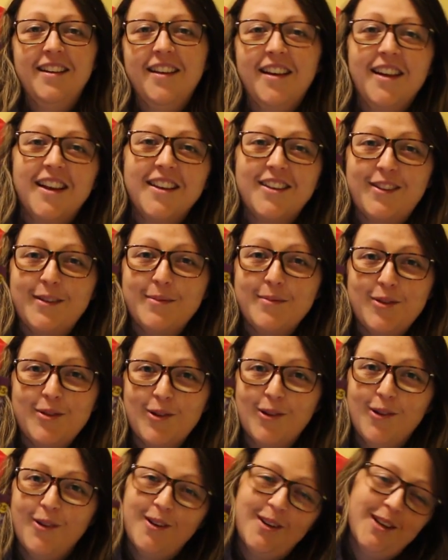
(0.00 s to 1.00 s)
and some
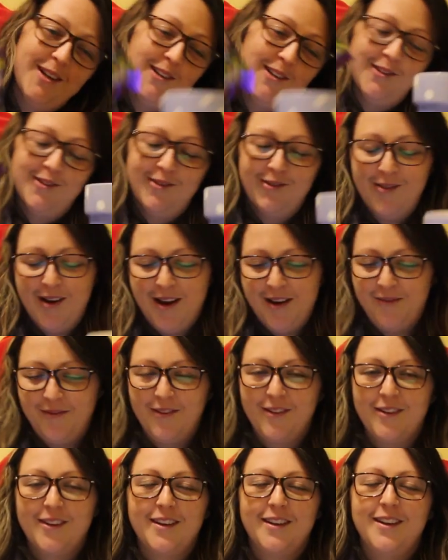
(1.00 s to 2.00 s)
chocolate or
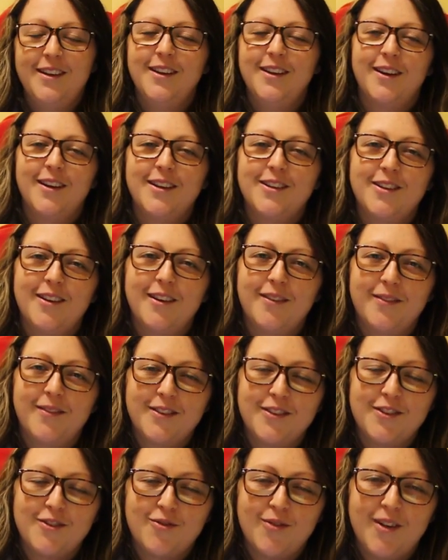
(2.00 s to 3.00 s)
whatever you like to have as
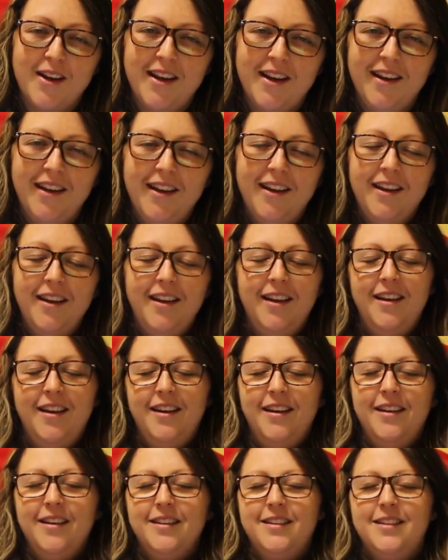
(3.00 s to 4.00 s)
a treat,
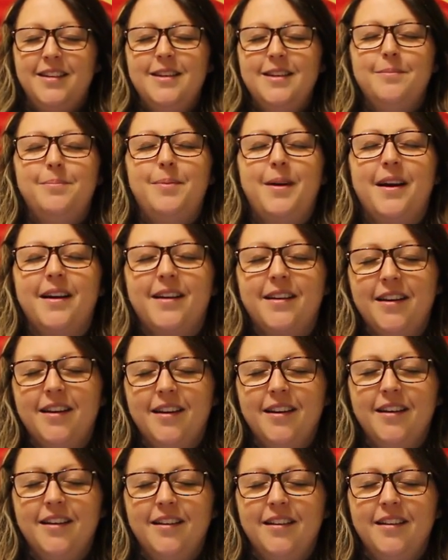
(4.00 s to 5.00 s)
sit back
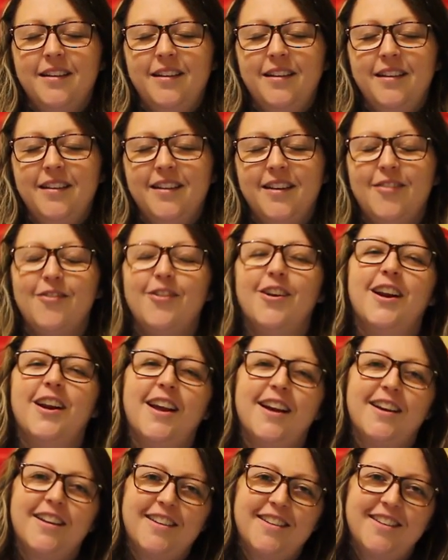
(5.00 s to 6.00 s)
and
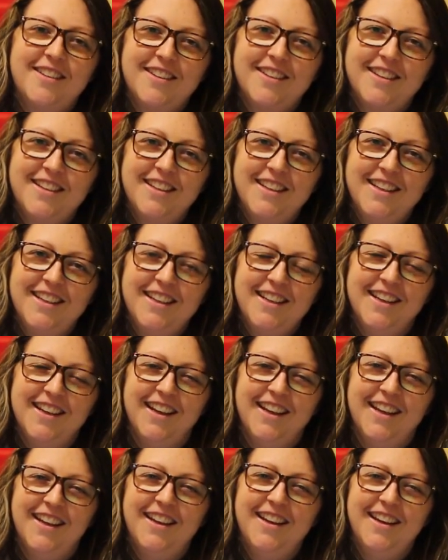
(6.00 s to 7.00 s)
relax.
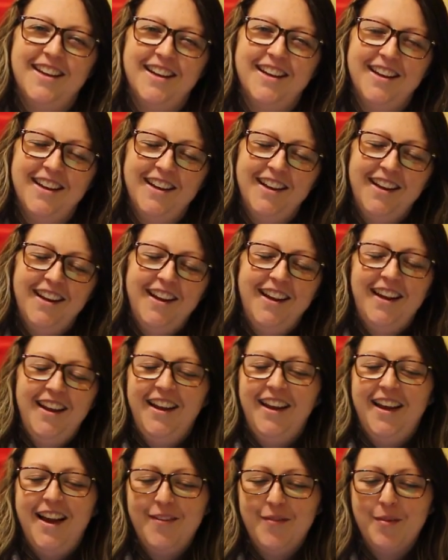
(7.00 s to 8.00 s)

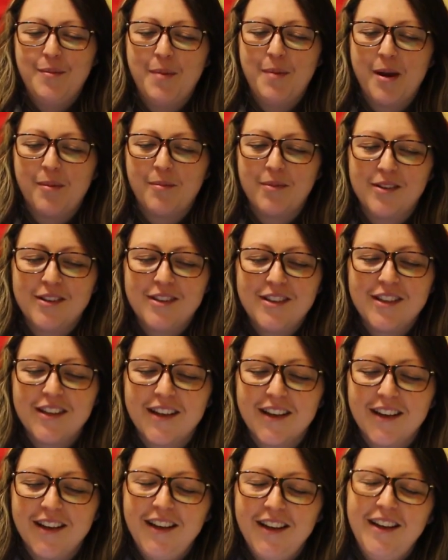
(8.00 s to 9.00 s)
Have a moment
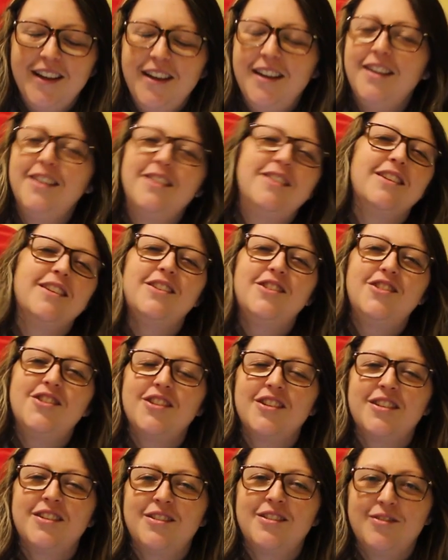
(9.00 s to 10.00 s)
to
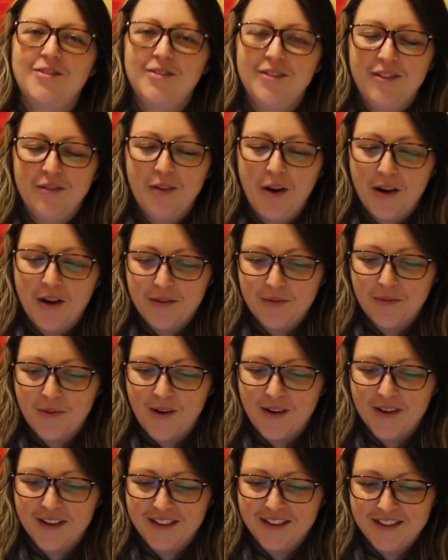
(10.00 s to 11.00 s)
just
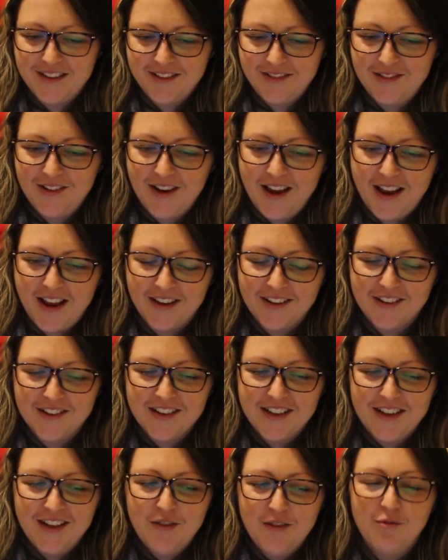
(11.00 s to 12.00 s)
unwind and
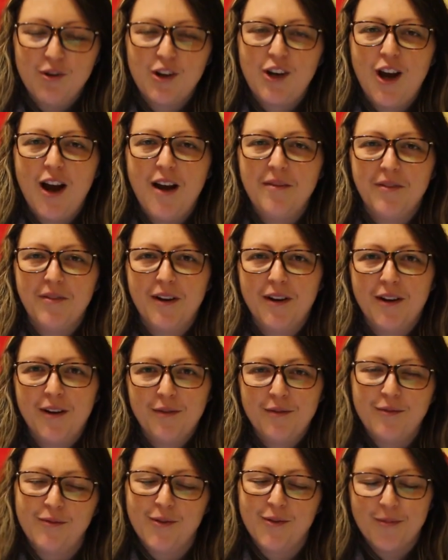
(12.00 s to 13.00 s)
recover
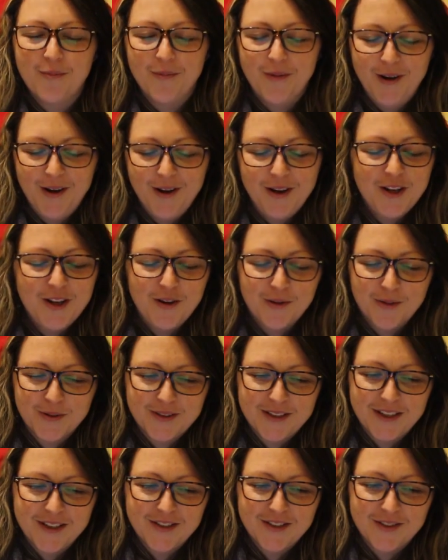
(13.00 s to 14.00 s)
from your
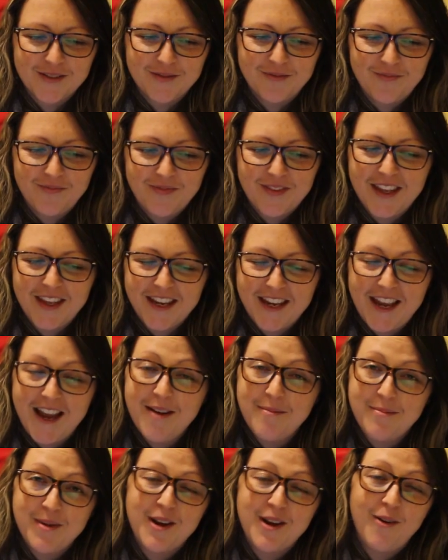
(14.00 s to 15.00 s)
session. It
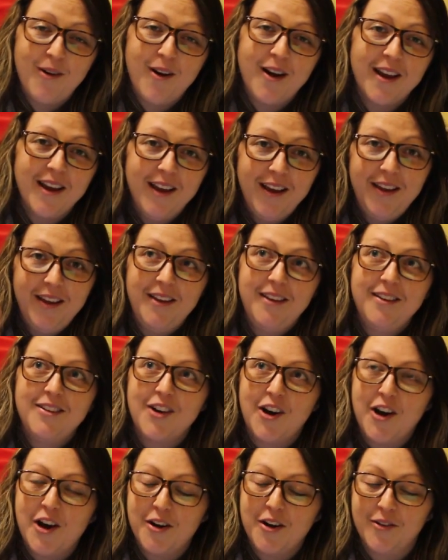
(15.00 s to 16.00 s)
can be quite
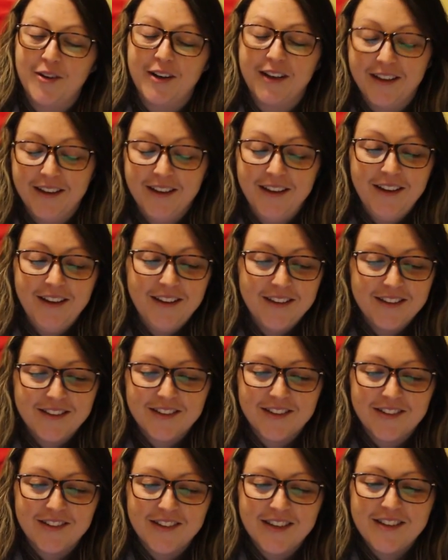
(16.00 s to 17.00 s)
tiring,
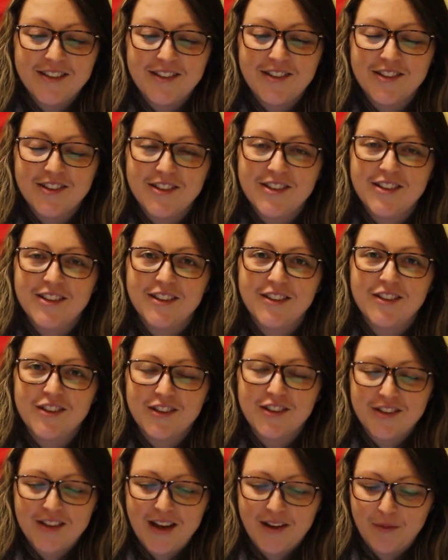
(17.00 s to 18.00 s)
so it is good to
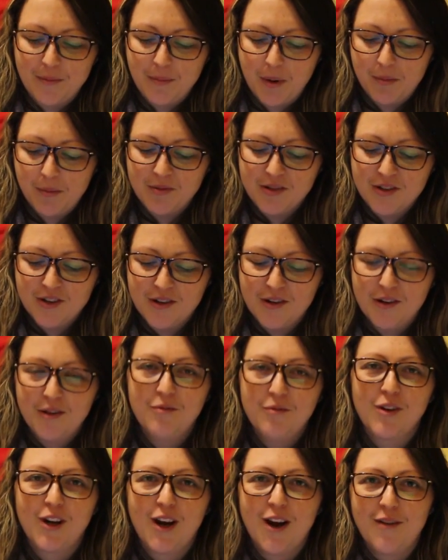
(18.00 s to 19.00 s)
just have a moment to
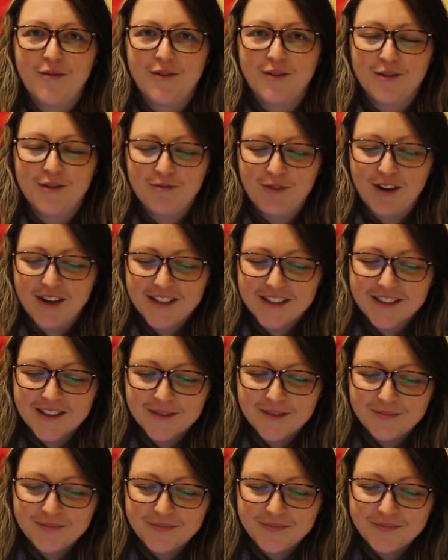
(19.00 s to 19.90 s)
recover and rest.